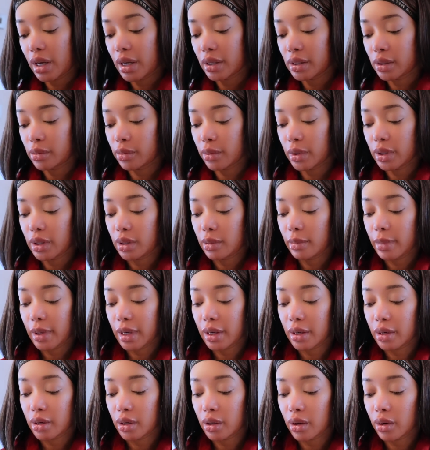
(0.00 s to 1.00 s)
has really
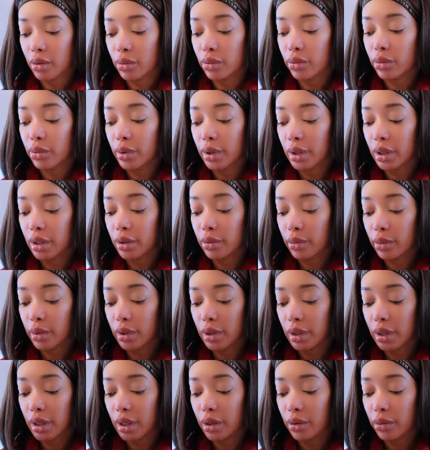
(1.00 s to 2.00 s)
been a really
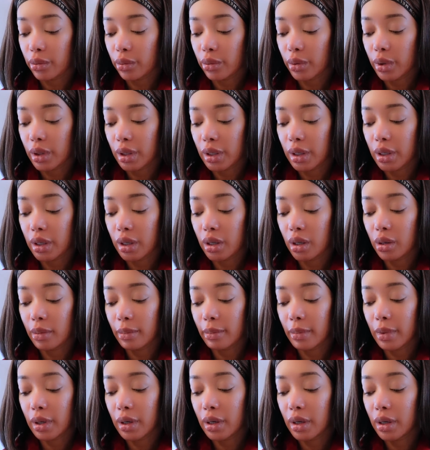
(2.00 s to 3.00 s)
really really good
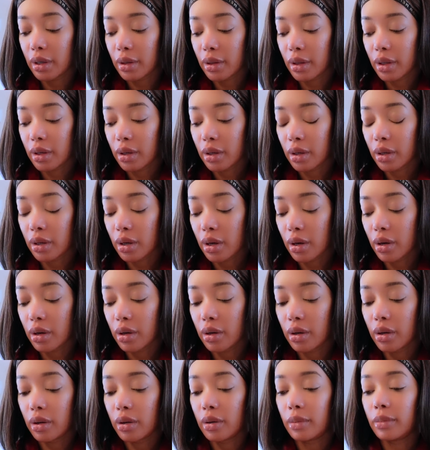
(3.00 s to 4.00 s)
month.
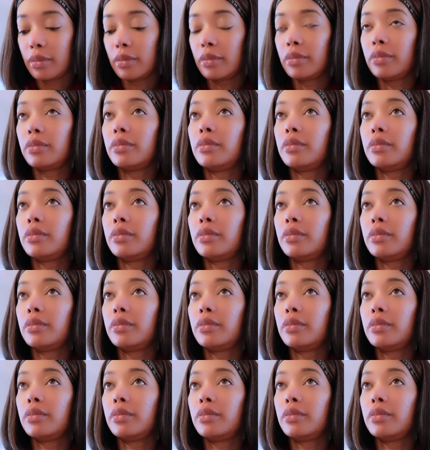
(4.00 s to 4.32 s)
um